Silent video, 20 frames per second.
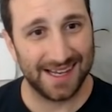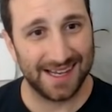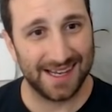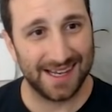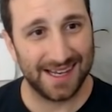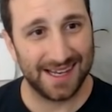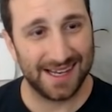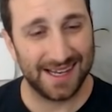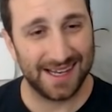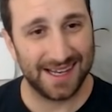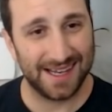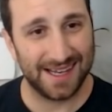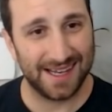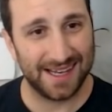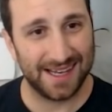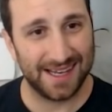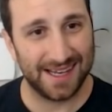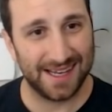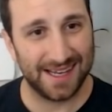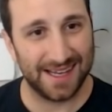
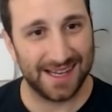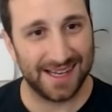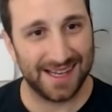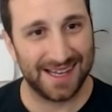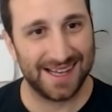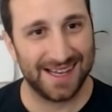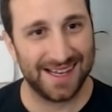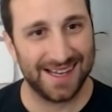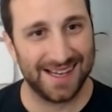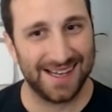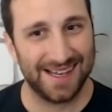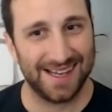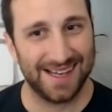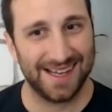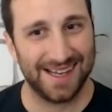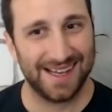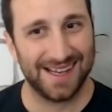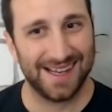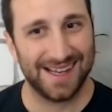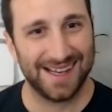
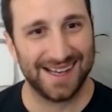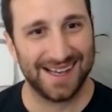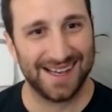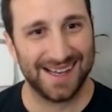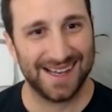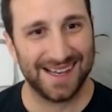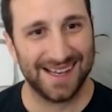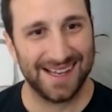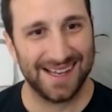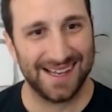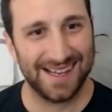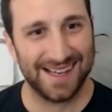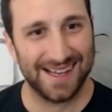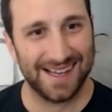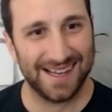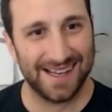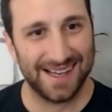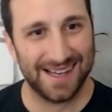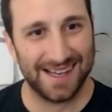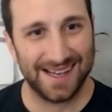
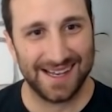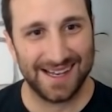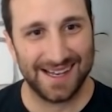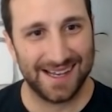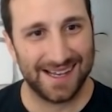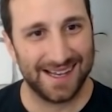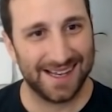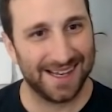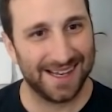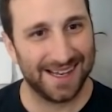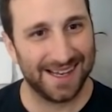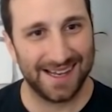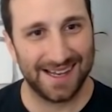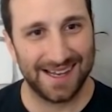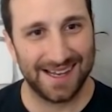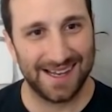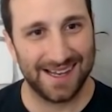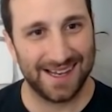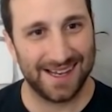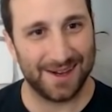
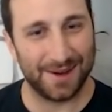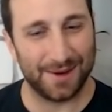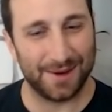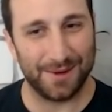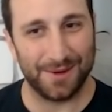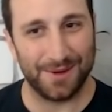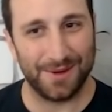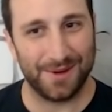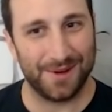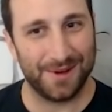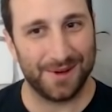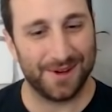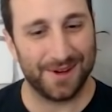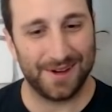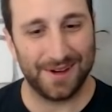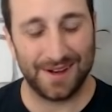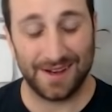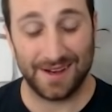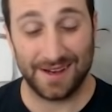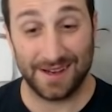
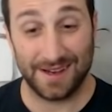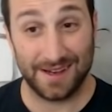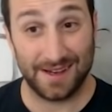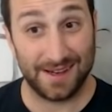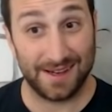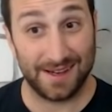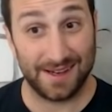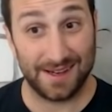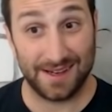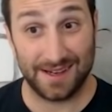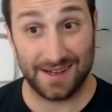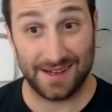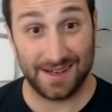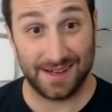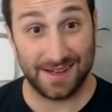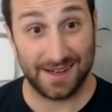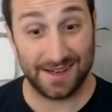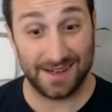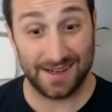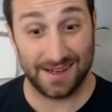
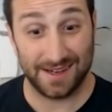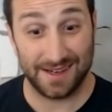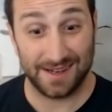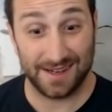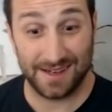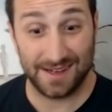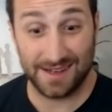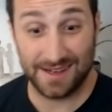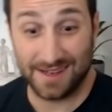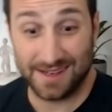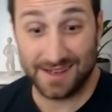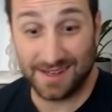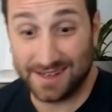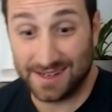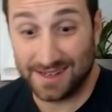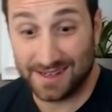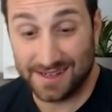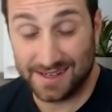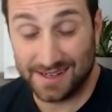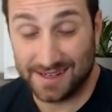
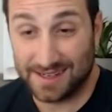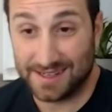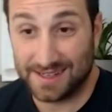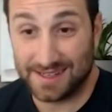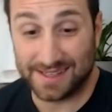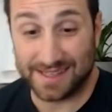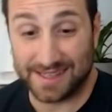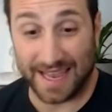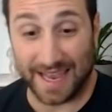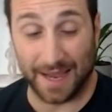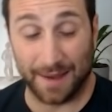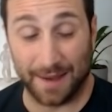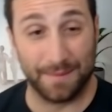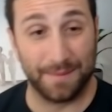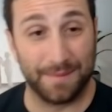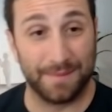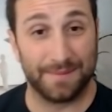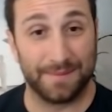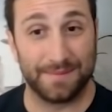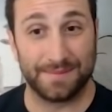
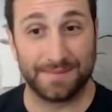(silent)